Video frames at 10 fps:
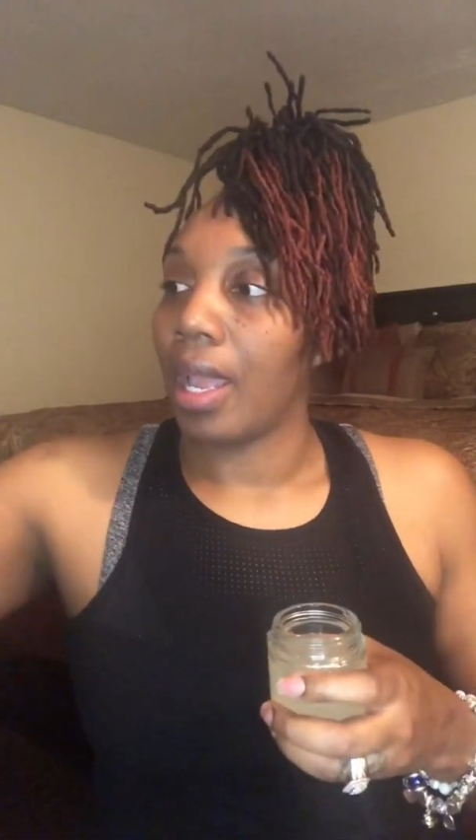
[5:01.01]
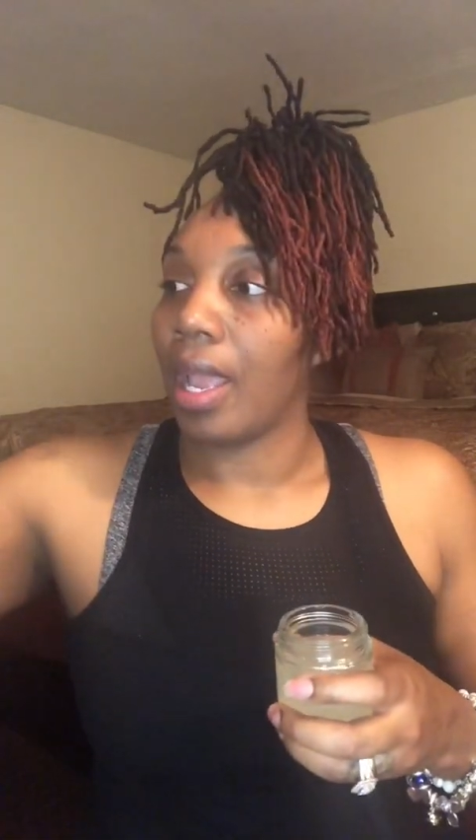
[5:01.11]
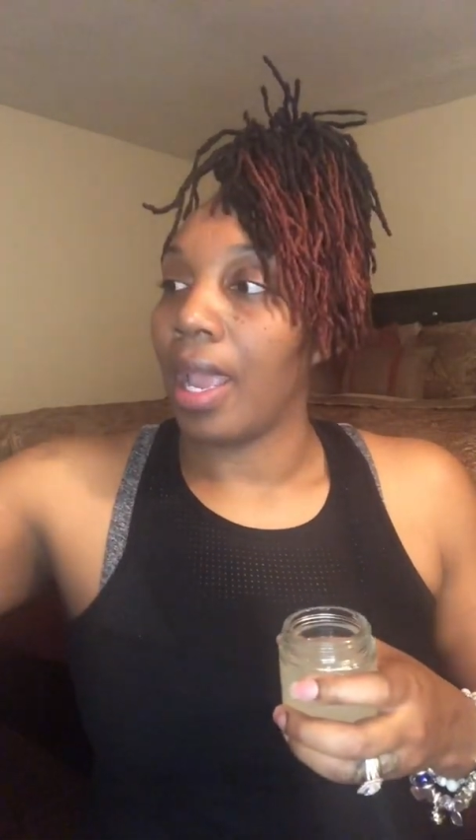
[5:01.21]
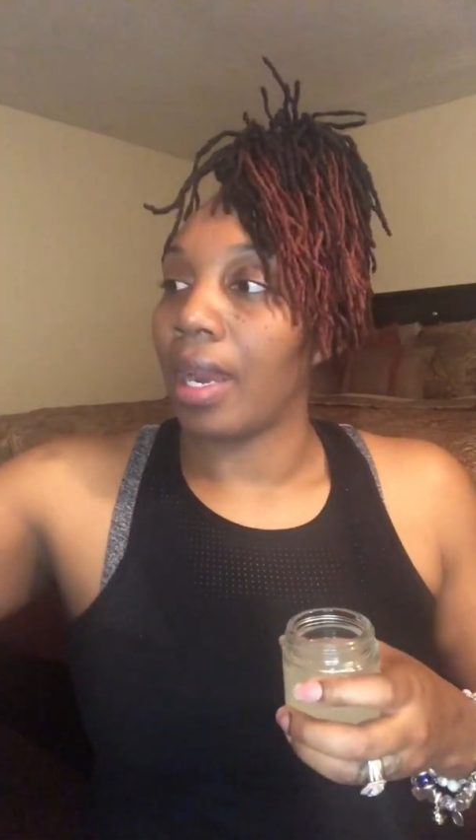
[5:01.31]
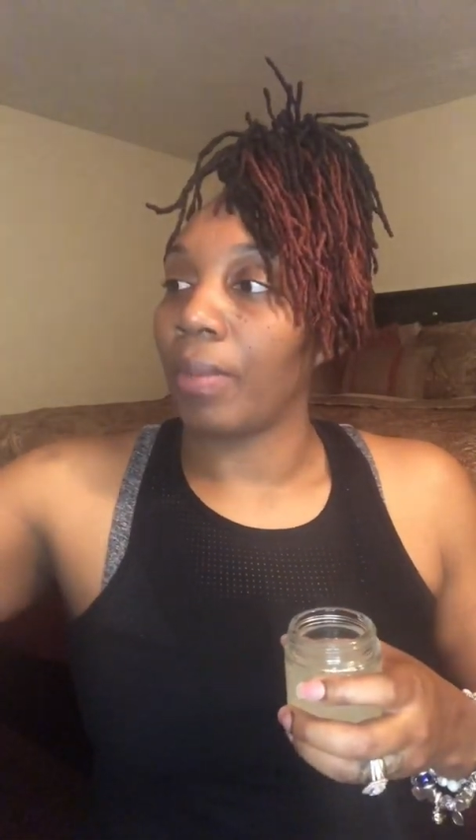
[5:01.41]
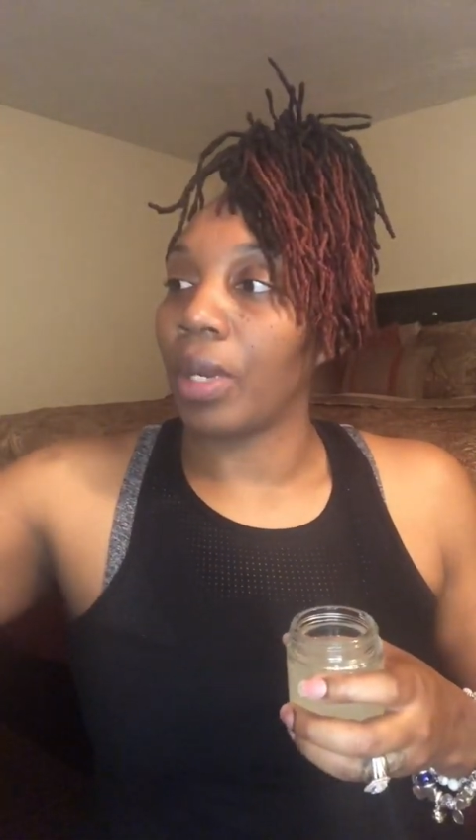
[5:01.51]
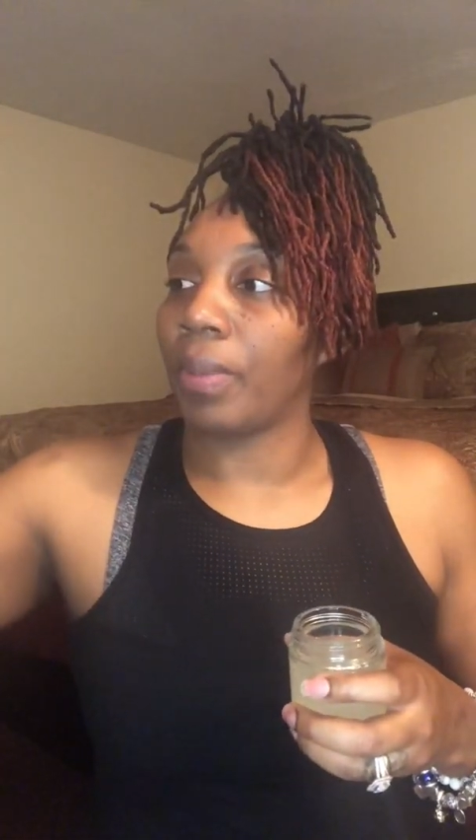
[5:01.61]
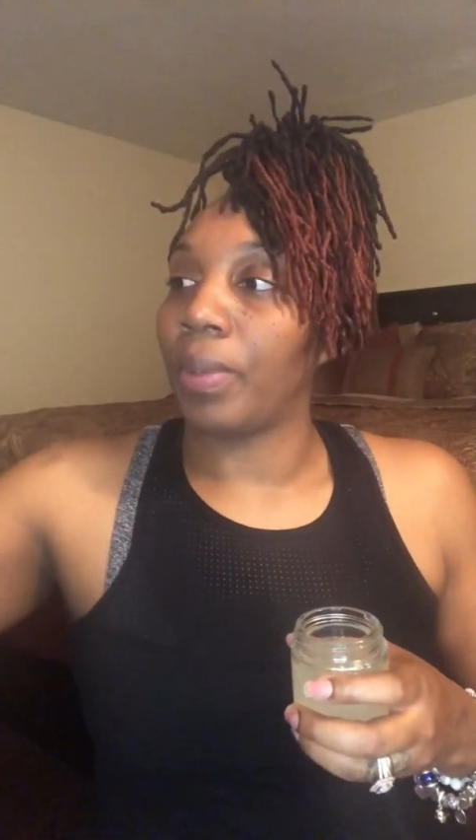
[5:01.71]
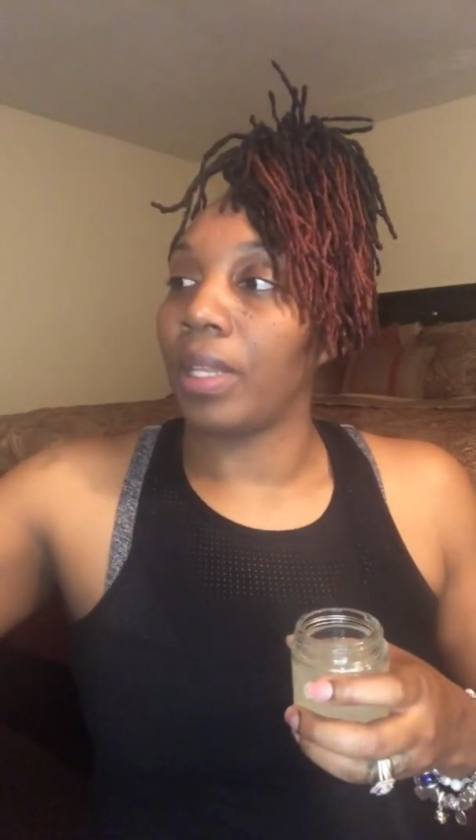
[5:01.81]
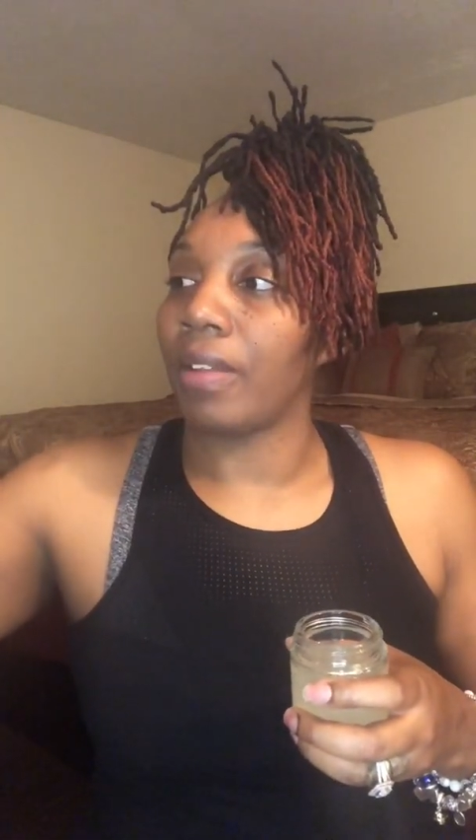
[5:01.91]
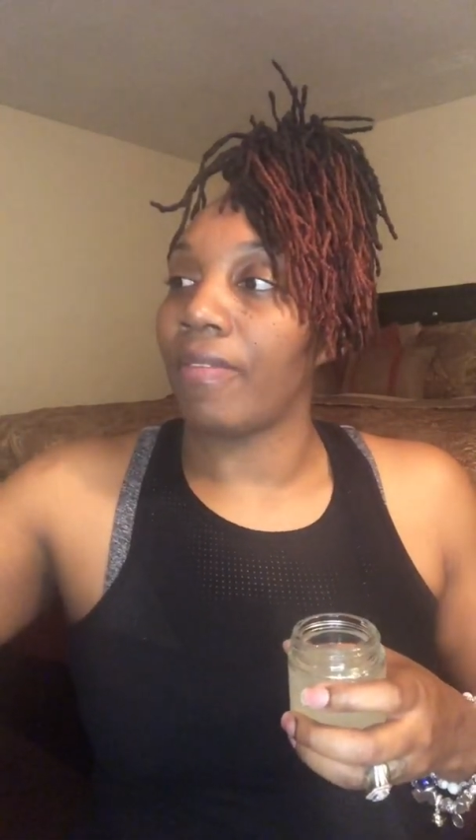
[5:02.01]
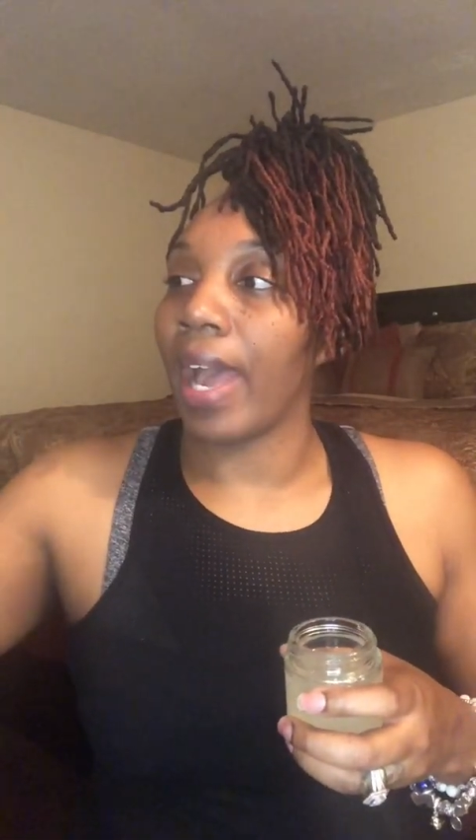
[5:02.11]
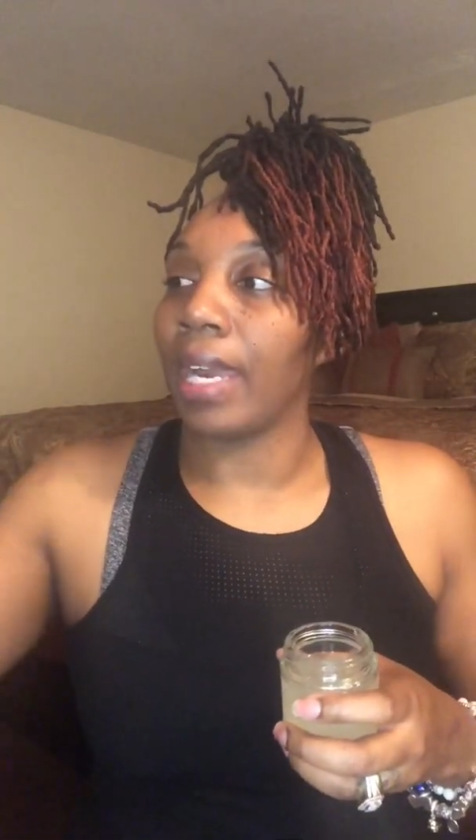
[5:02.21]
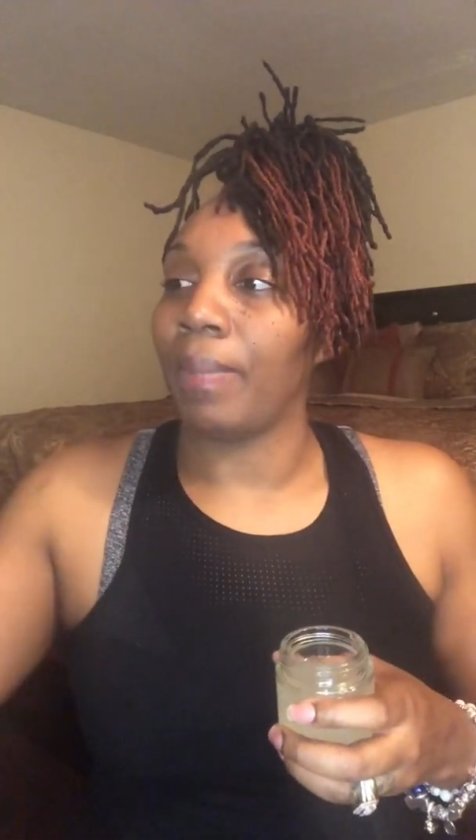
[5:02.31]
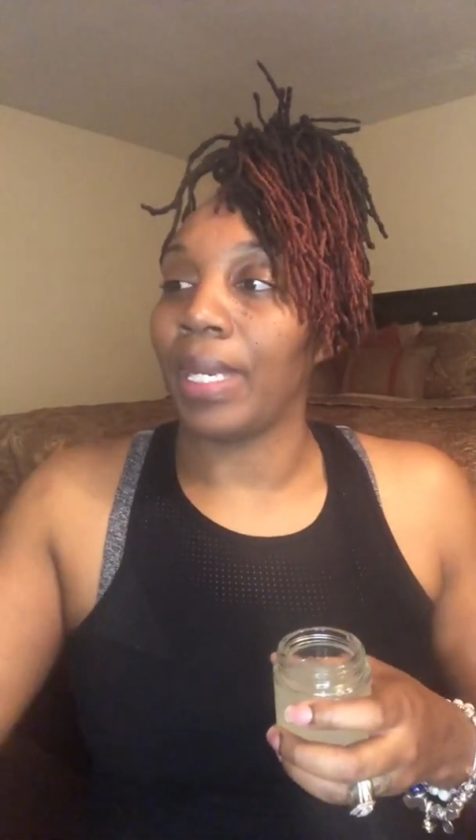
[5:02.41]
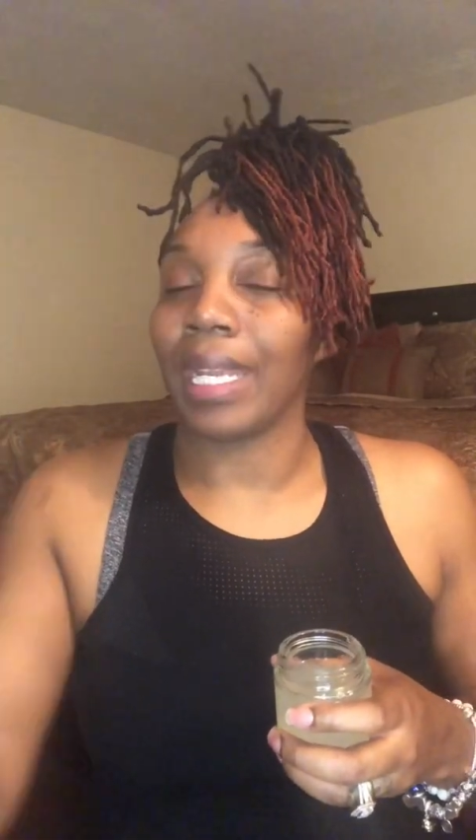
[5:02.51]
And I'm going to put the vitamin